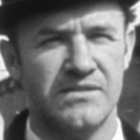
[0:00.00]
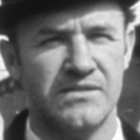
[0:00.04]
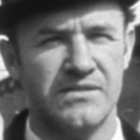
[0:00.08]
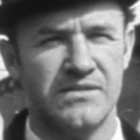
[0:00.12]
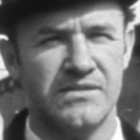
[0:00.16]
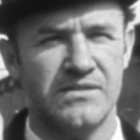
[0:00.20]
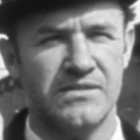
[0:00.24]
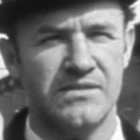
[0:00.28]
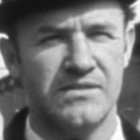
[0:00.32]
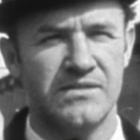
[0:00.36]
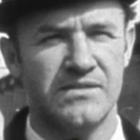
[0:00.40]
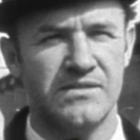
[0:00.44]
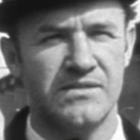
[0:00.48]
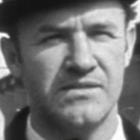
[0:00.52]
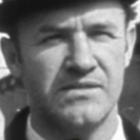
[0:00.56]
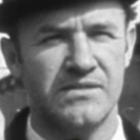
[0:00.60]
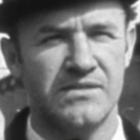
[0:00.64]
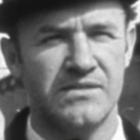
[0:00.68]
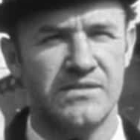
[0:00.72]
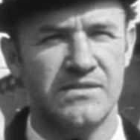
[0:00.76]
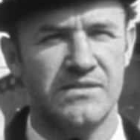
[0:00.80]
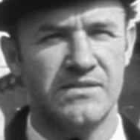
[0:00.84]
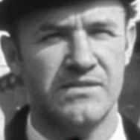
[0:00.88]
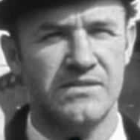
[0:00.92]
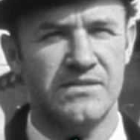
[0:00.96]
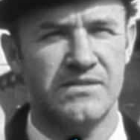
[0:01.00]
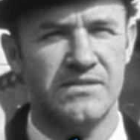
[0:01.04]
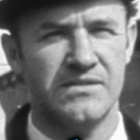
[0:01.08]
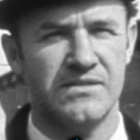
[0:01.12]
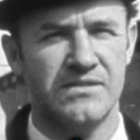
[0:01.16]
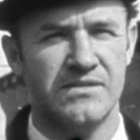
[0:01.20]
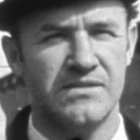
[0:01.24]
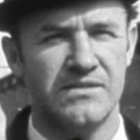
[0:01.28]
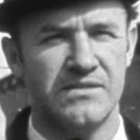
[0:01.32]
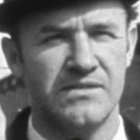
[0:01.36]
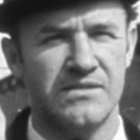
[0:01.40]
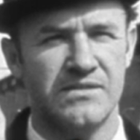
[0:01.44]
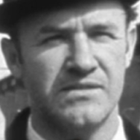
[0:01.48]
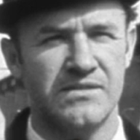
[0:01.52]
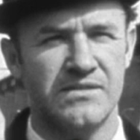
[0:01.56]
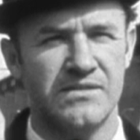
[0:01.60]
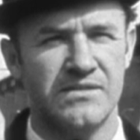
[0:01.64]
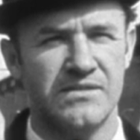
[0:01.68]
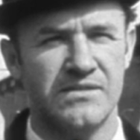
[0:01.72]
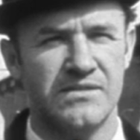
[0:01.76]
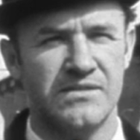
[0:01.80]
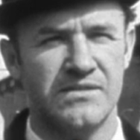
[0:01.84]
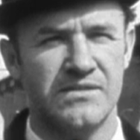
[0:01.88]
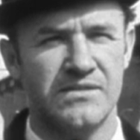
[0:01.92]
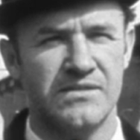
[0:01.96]

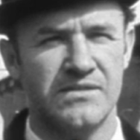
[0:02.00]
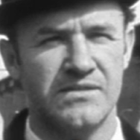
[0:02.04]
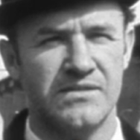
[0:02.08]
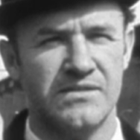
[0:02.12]
No one is speaking in this clip.